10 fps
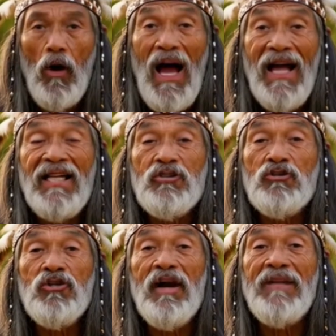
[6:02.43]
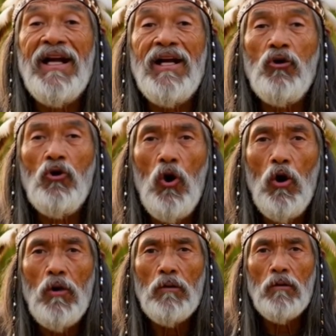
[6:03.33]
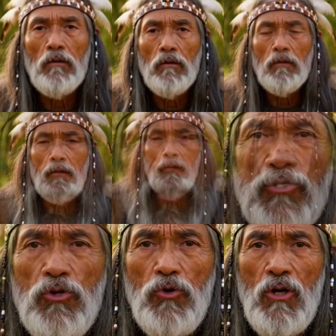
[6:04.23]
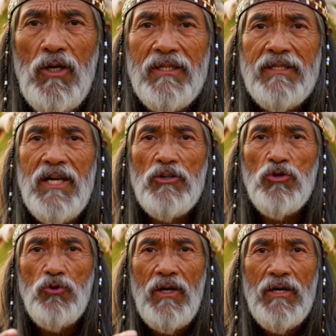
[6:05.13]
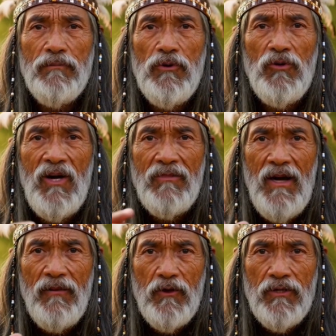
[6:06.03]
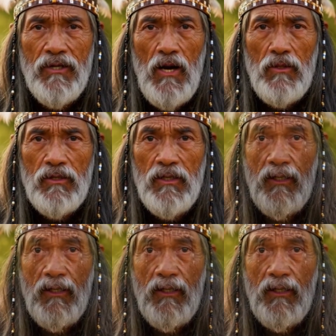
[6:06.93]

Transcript: Our calendars have a hidden error. Over a century, the dates drift by 125 days.